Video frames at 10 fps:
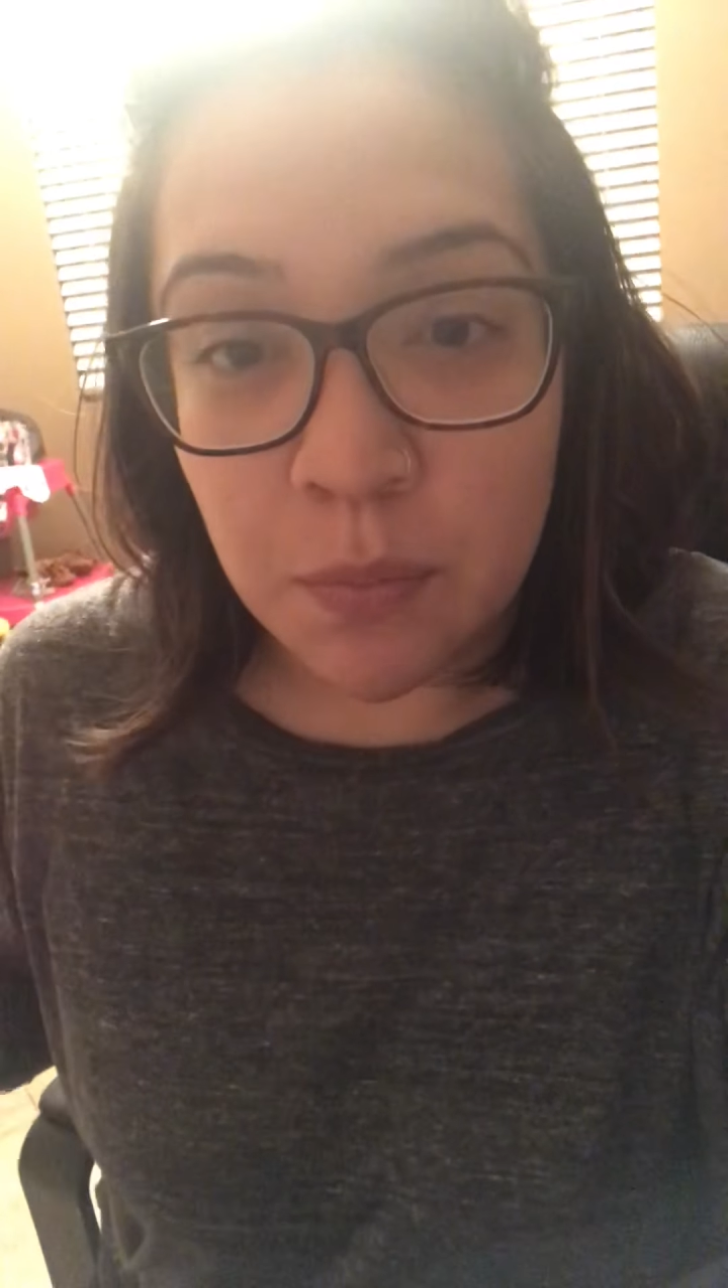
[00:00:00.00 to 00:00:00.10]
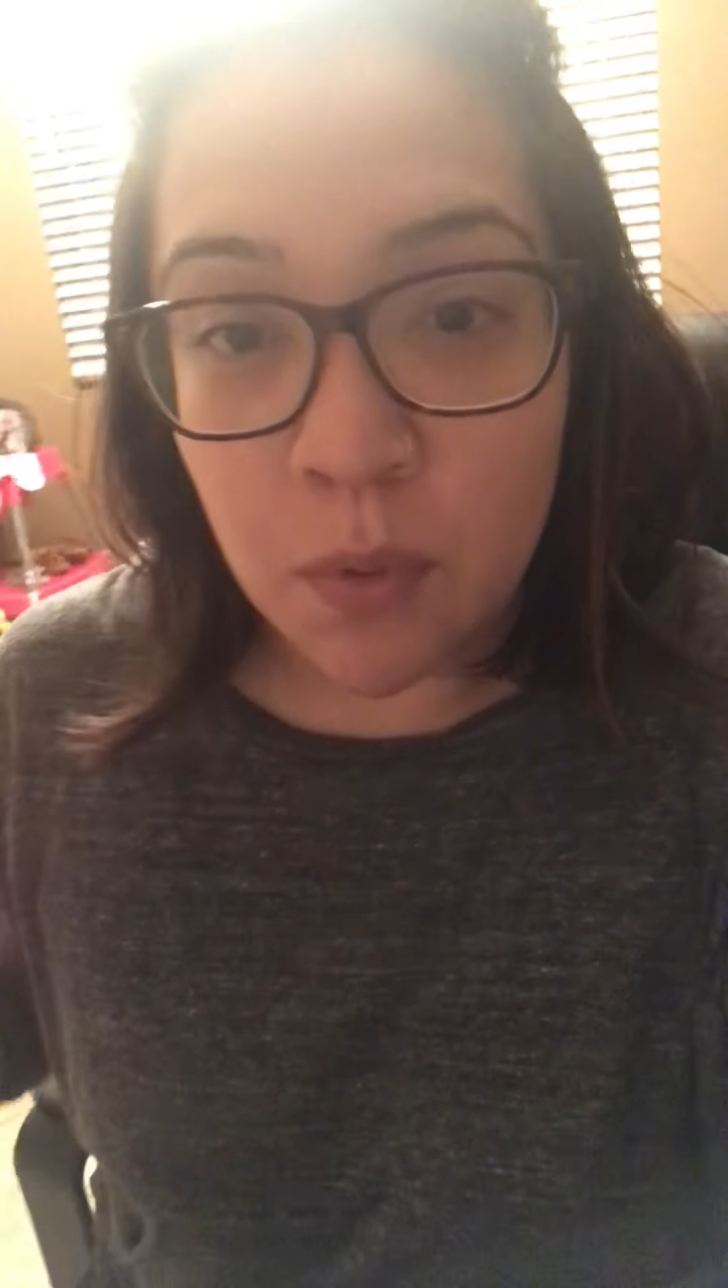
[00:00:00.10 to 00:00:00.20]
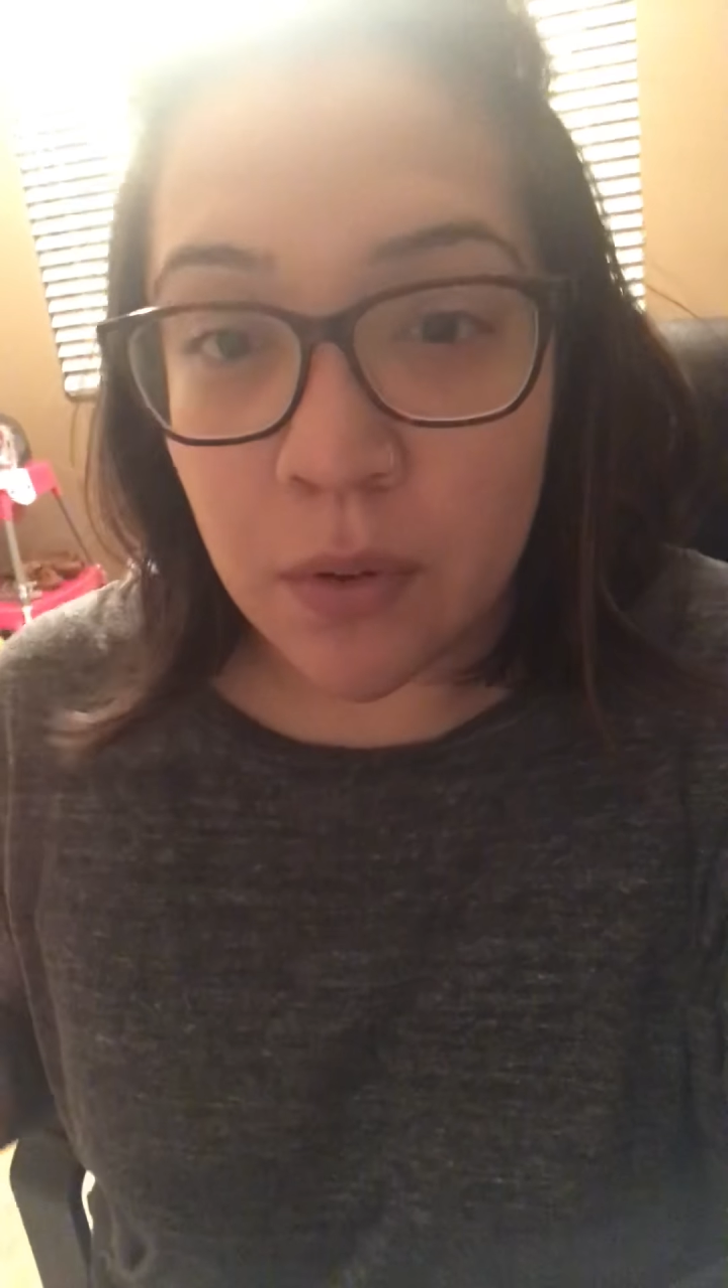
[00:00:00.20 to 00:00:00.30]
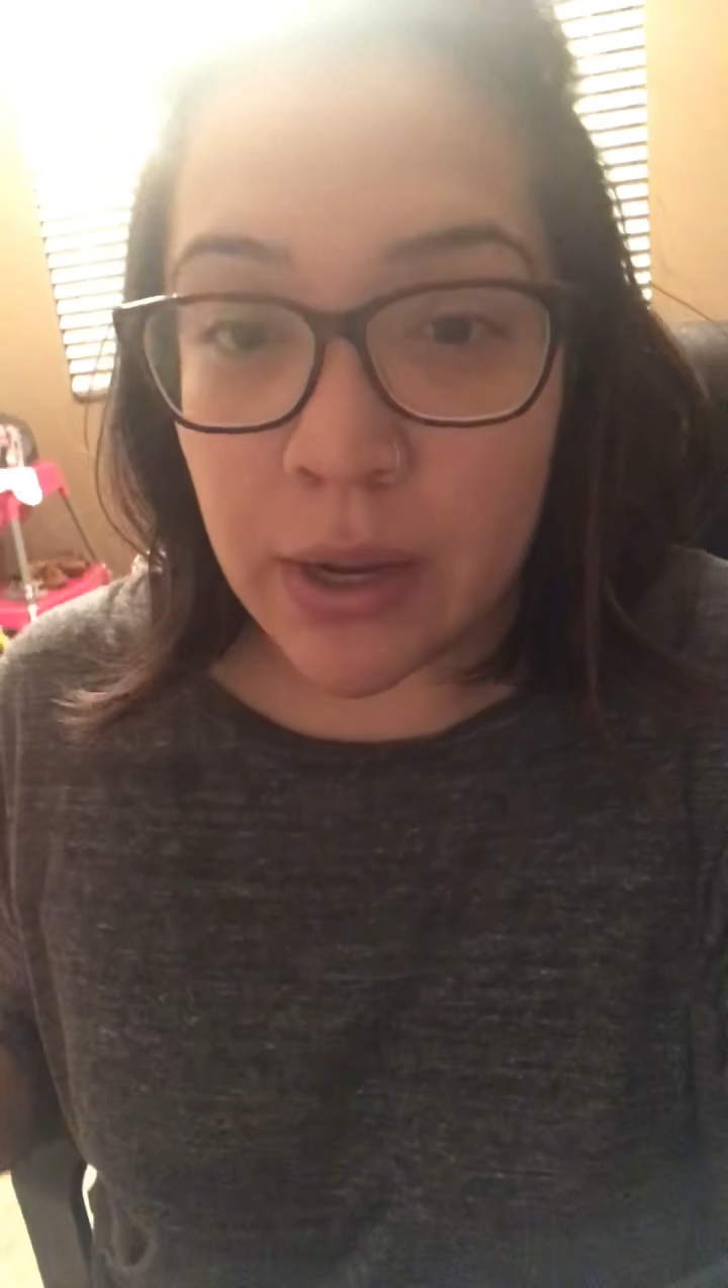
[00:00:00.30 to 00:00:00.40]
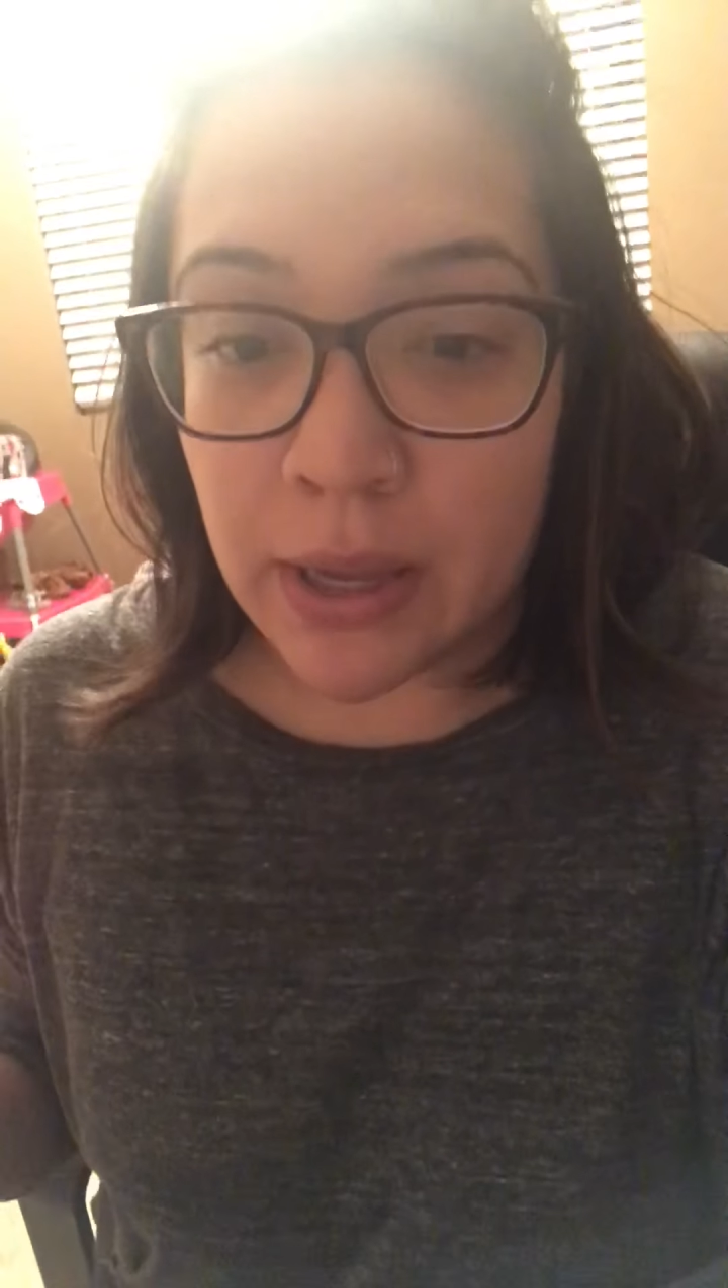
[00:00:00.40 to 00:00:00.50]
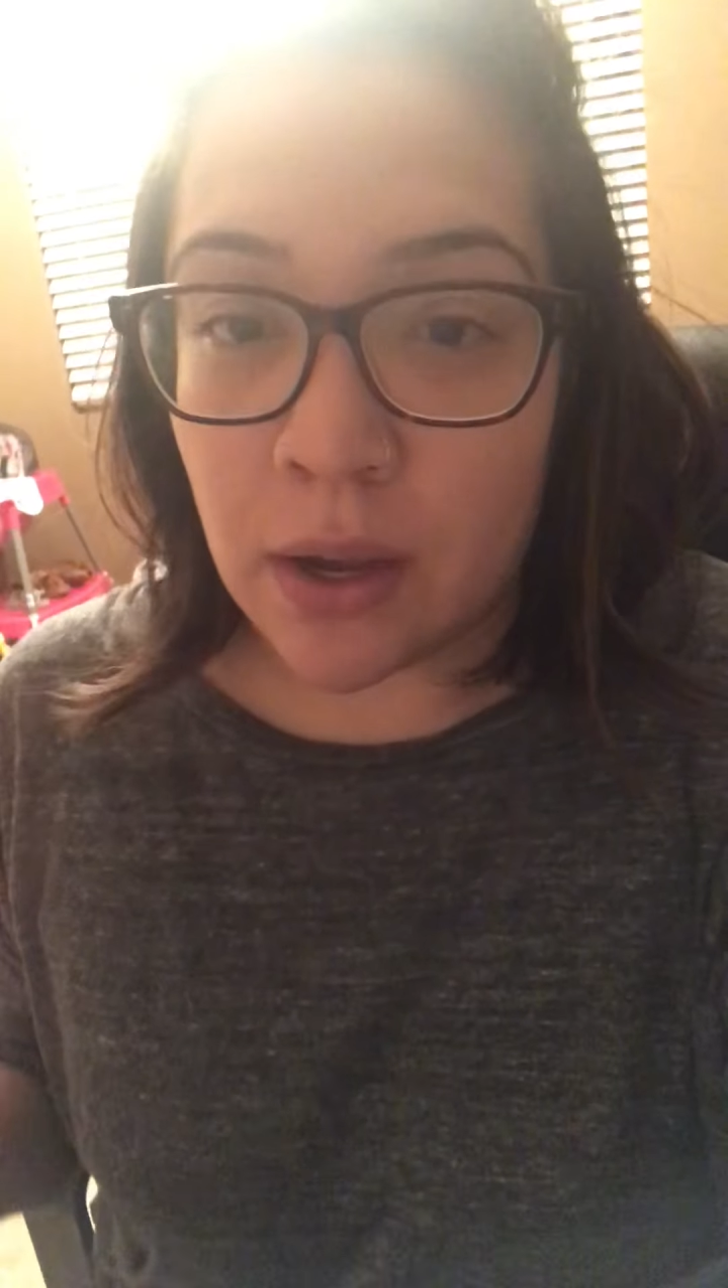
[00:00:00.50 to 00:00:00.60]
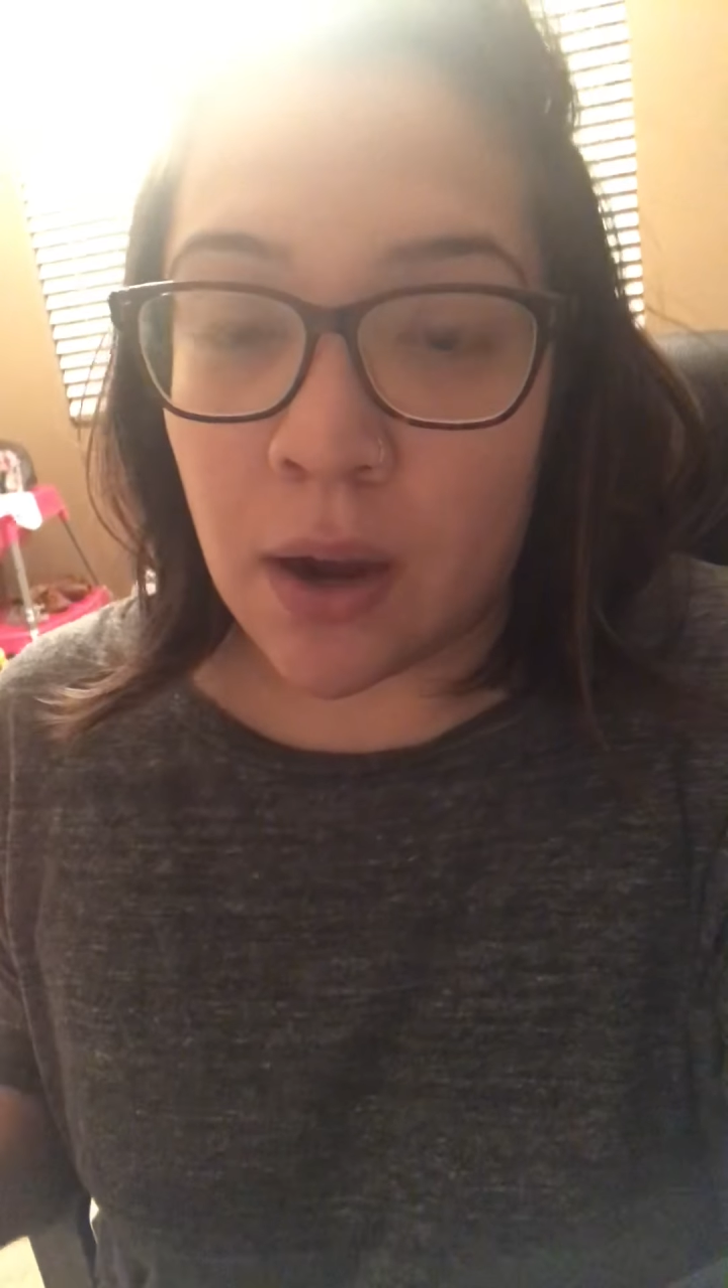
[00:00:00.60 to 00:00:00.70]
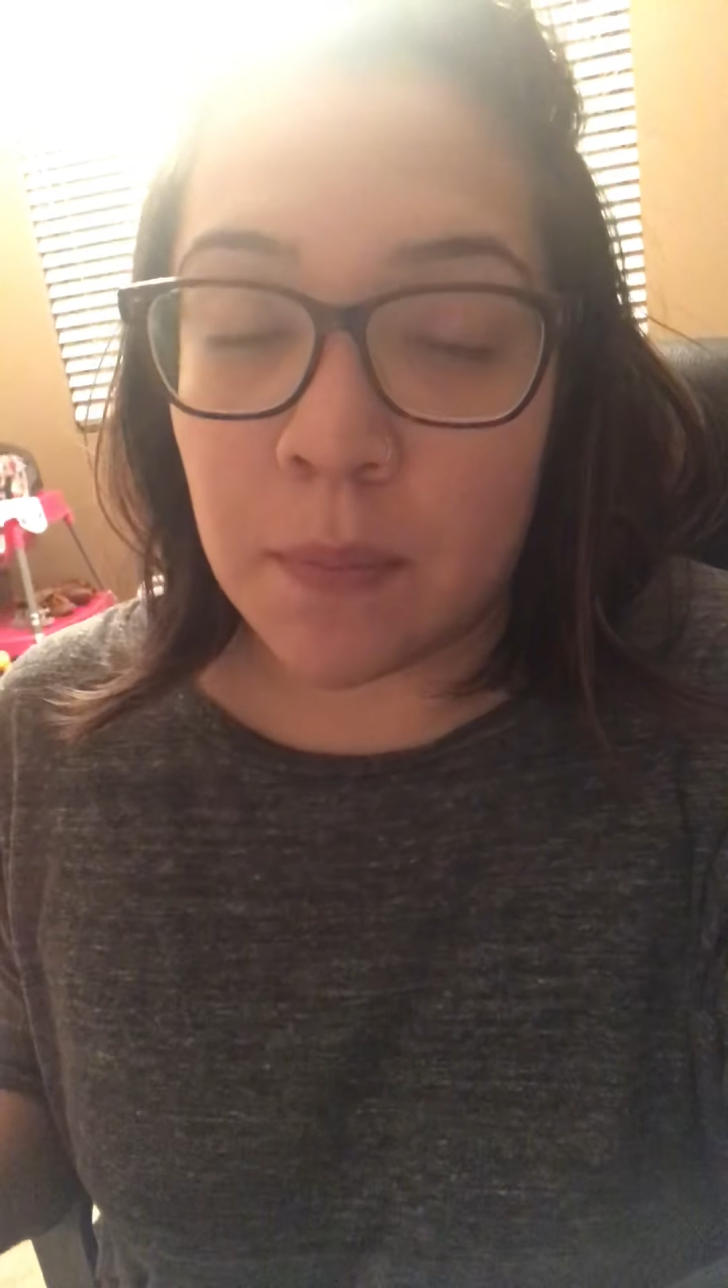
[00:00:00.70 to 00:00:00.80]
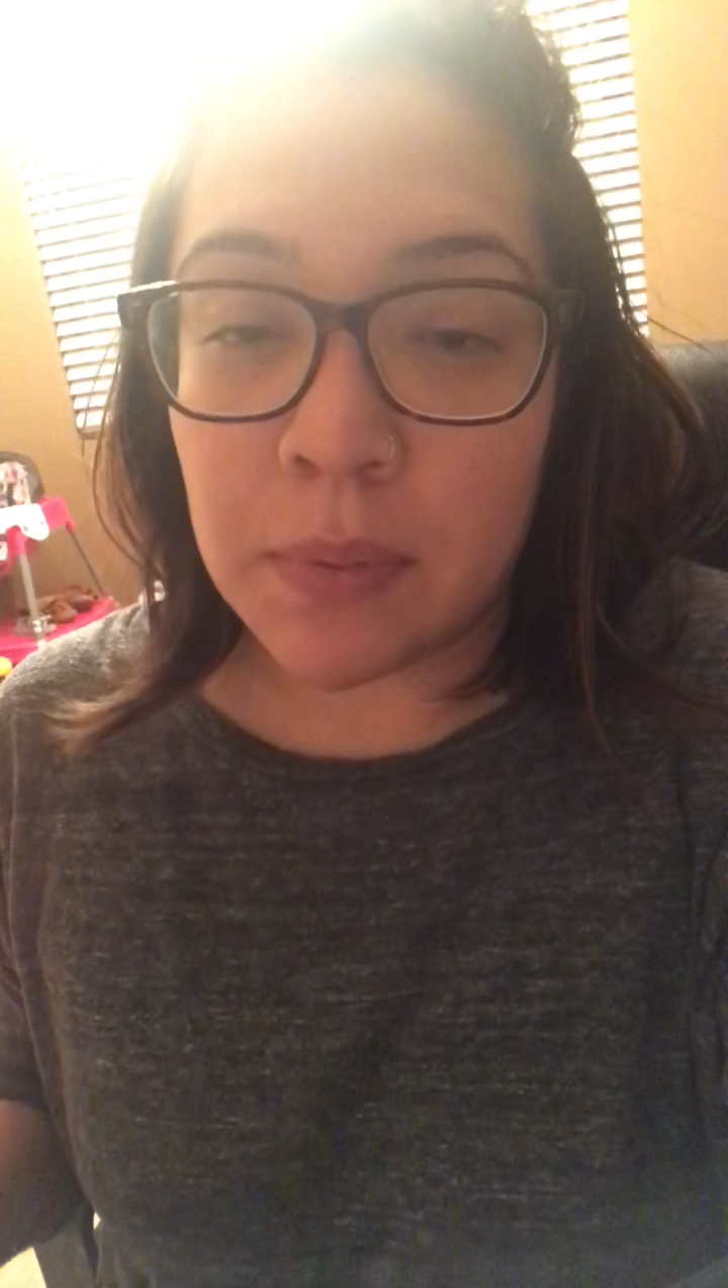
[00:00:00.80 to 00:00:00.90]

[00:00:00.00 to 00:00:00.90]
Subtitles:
pour agar